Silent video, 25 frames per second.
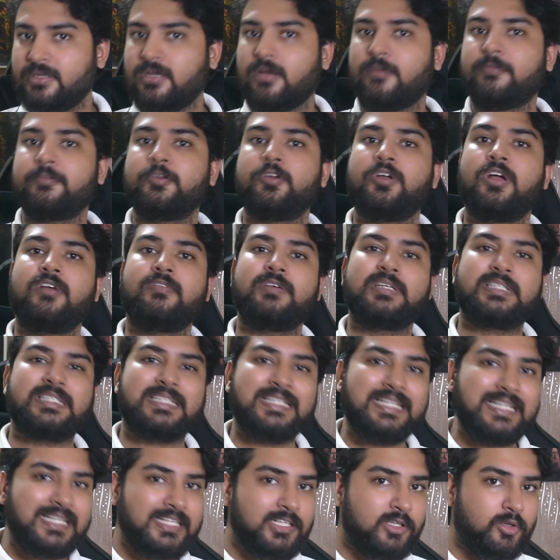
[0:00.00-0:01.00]
after you have a
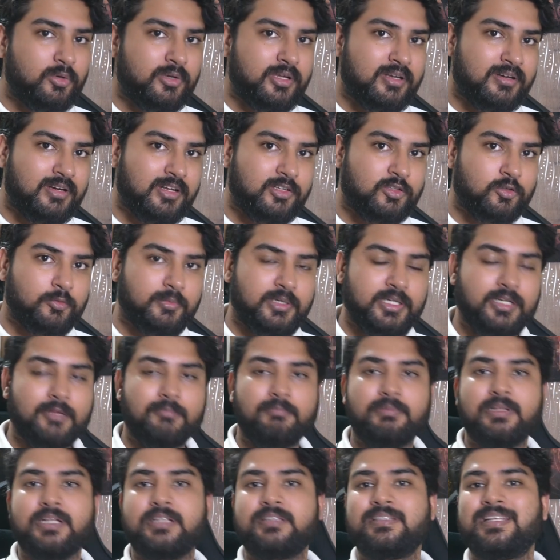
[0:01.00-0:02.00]
clean looking resume
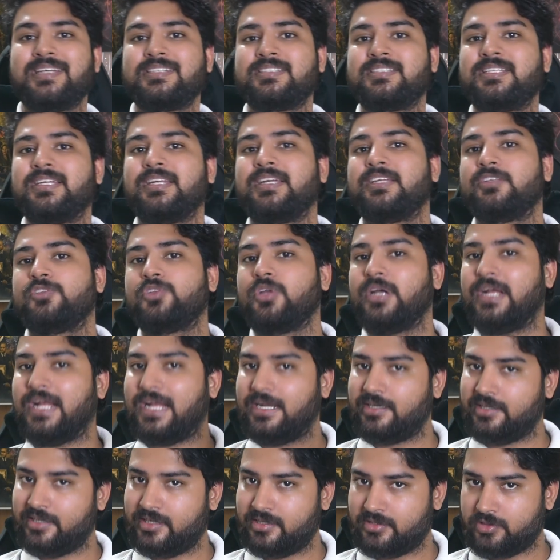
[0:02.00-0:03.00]
template, next thing is the
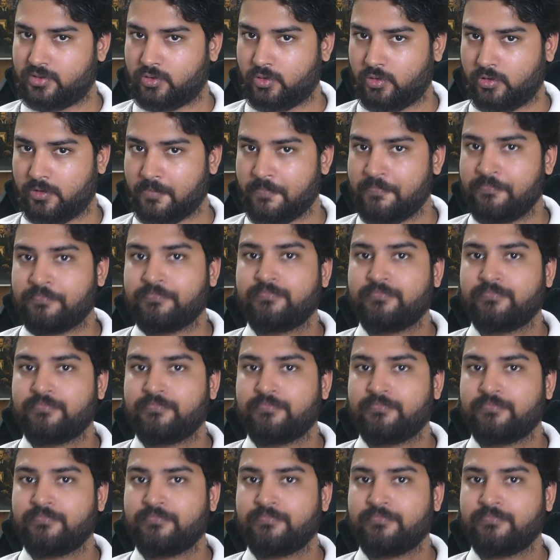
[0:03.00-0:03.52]
ATS score.